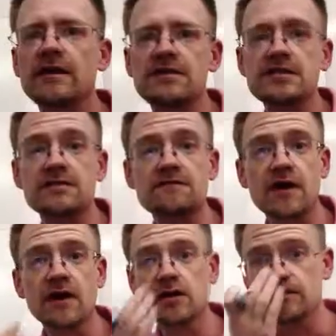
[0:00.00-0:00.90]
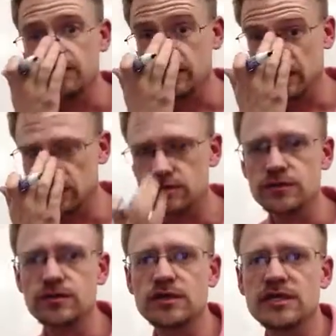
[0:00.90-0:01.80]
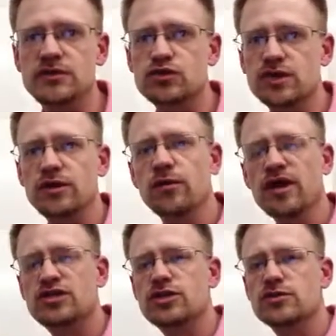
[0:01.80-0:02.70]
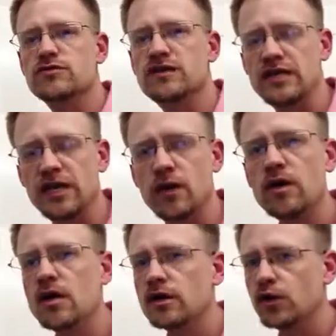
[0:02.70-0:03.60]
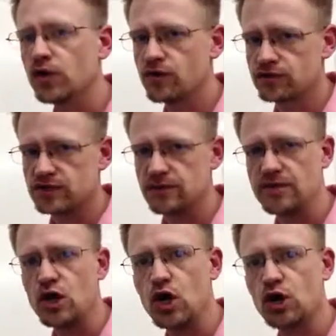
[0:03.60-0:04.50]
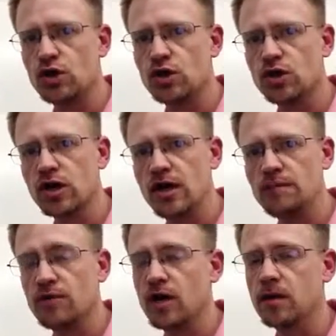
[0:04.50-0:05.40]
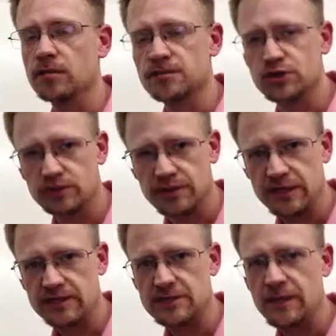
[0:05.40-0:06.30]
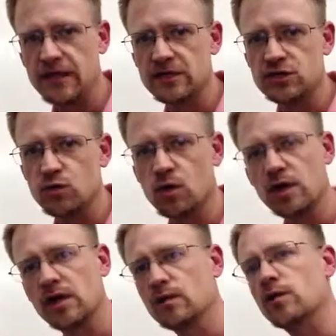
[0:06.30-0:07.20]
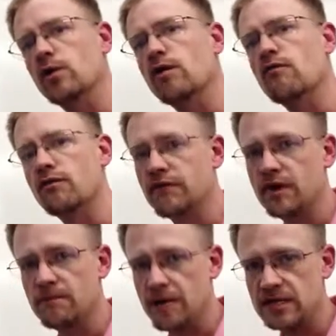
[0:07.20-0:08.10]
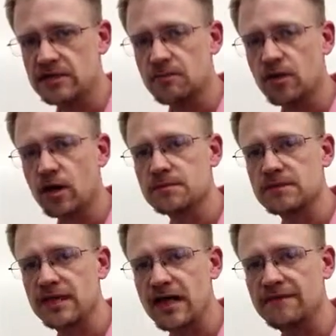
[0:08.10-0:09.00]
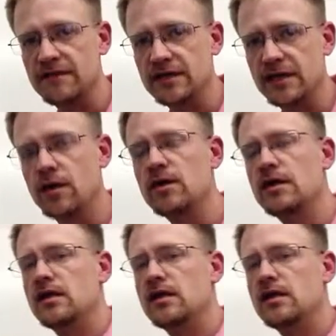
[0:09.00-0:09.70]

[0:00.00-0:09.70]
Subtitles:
This is a follow-up video to the trig ratios video, going over some of the harder problems you'll be expected to work. I only went over very basic problems in that video.